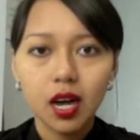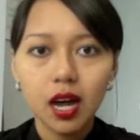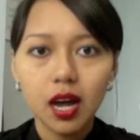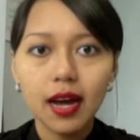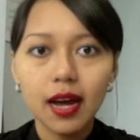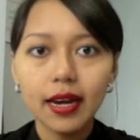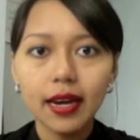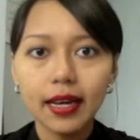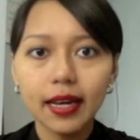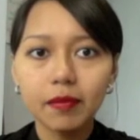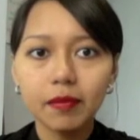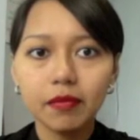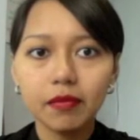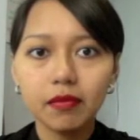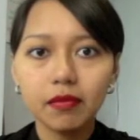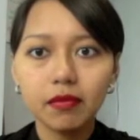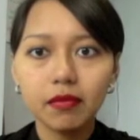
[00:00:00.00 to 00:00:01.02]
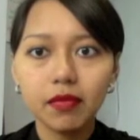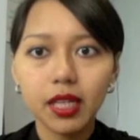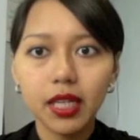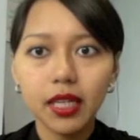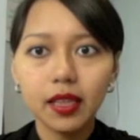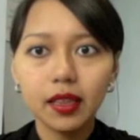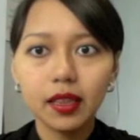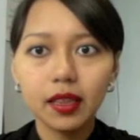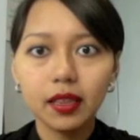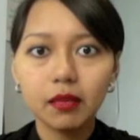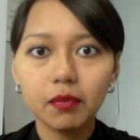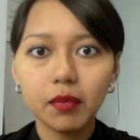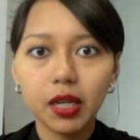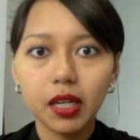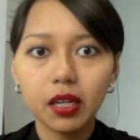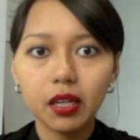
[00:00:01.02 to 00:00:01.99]
I am in the
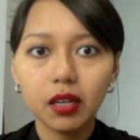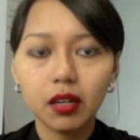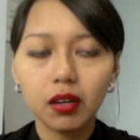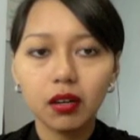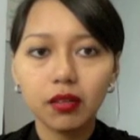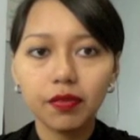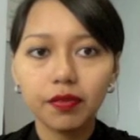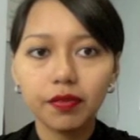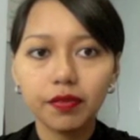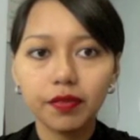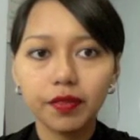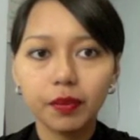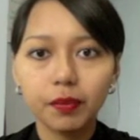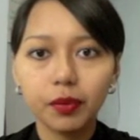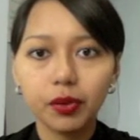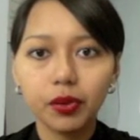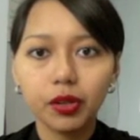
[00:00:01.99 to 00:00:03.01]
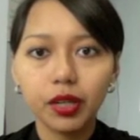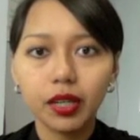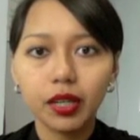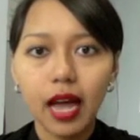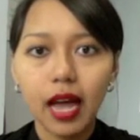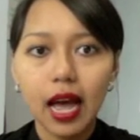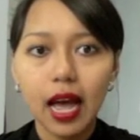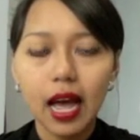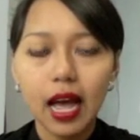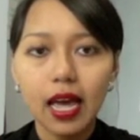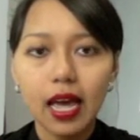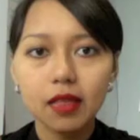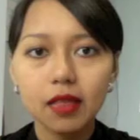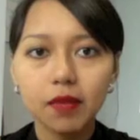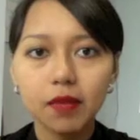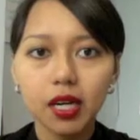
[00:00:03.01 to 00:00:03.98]
middle of the book
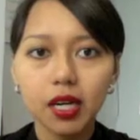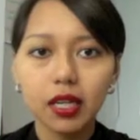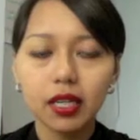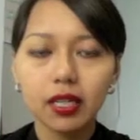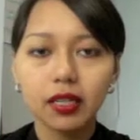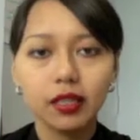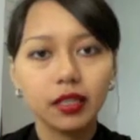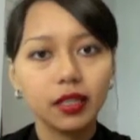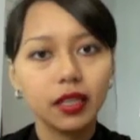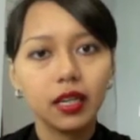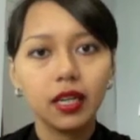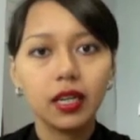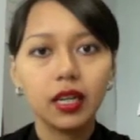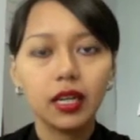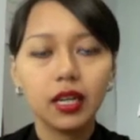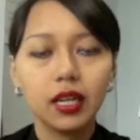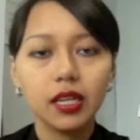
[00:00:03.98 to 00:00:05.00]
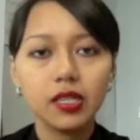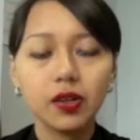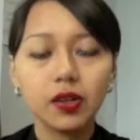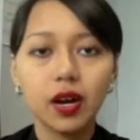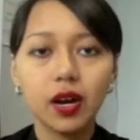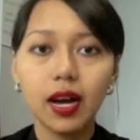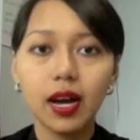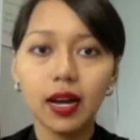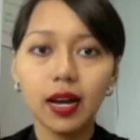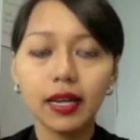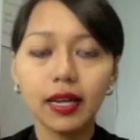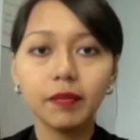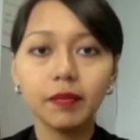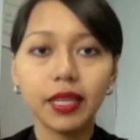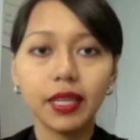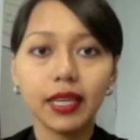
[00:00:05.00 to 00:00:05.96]
and the mug. So I
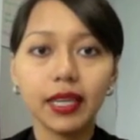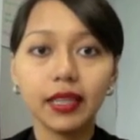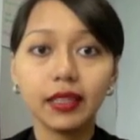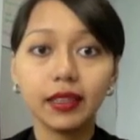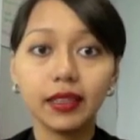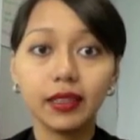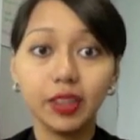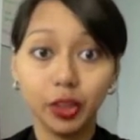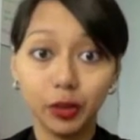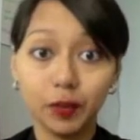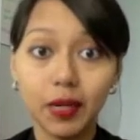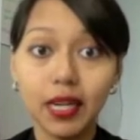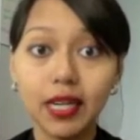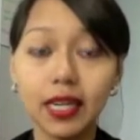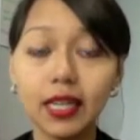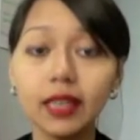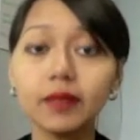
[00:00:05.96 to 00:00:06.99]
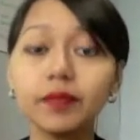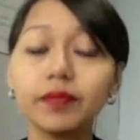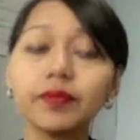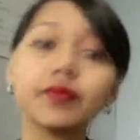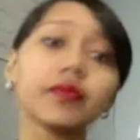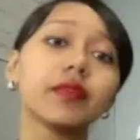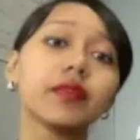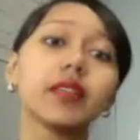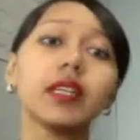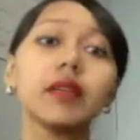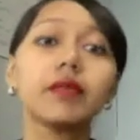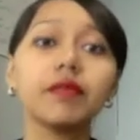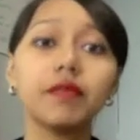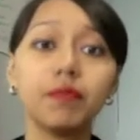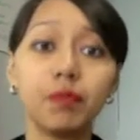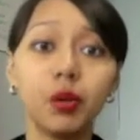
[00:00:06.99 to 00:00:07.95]
meaning jama,
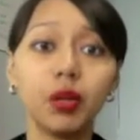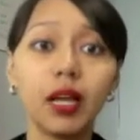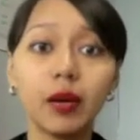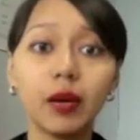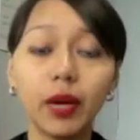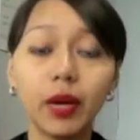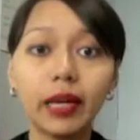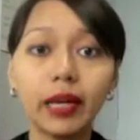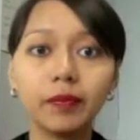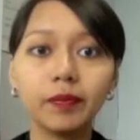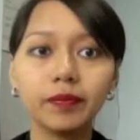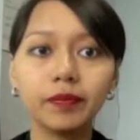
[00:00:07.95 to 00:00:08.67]
polite way.